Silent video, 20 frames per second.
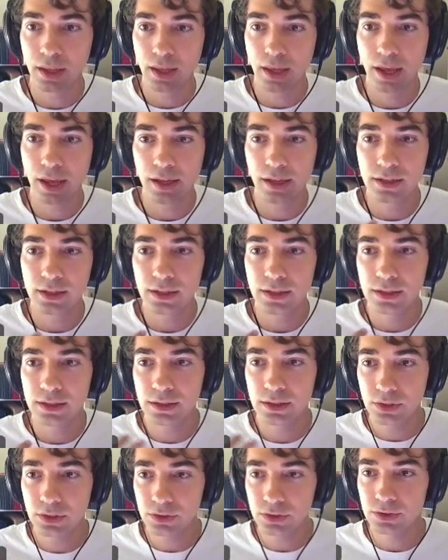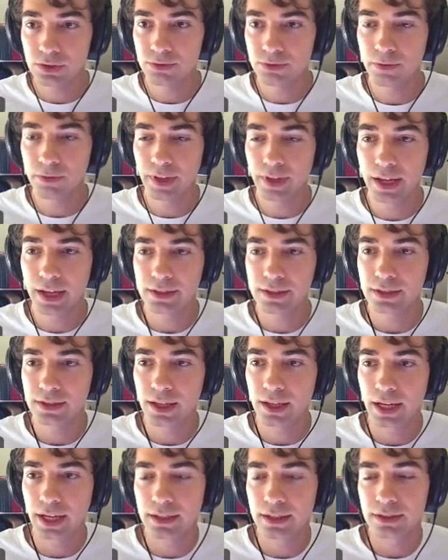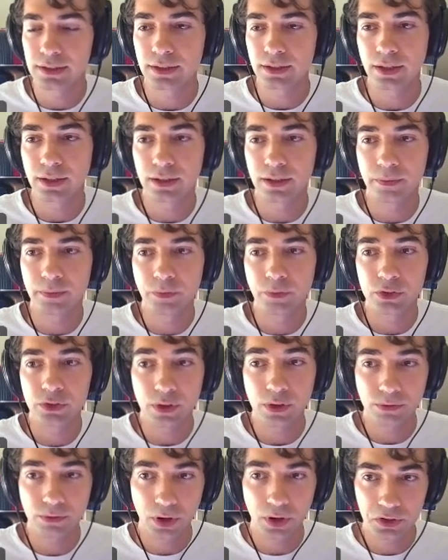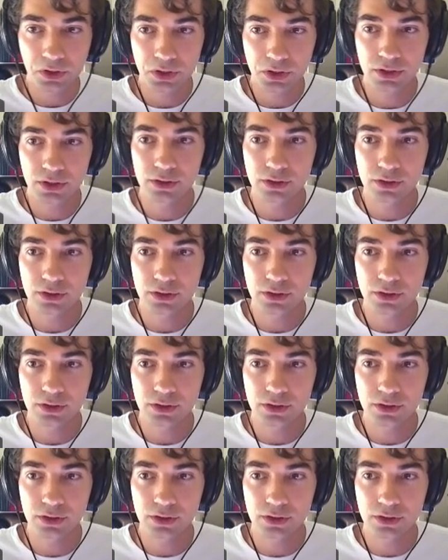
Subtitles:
and it deduces from that that the subfunctions